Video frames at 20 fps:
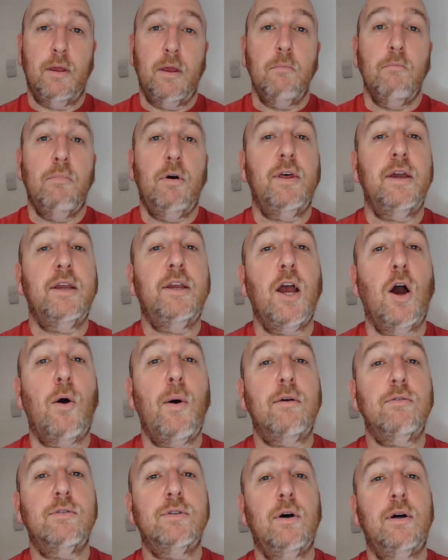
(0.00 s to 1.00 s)
But they go
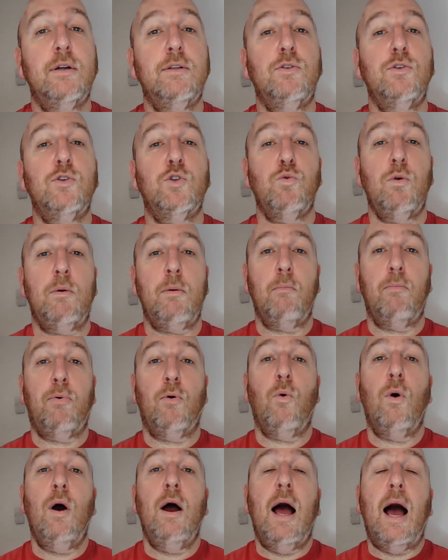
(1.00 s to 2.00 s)
outside to the swimming
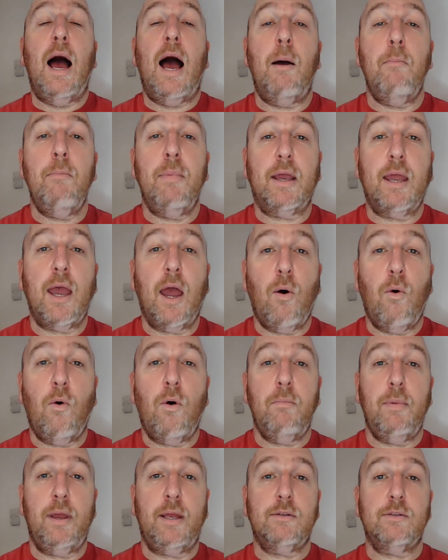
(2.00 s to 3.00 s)
pool, and Miguel
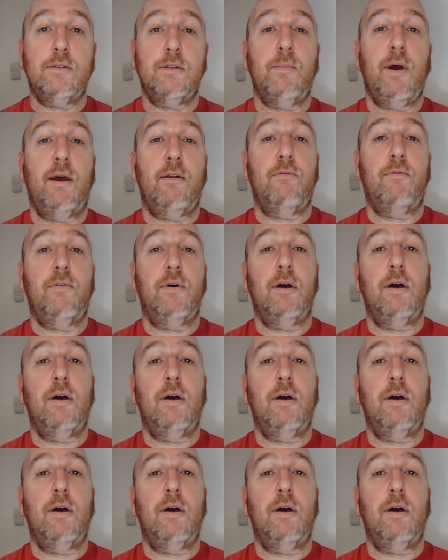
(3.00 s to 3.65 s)
meets Samantha,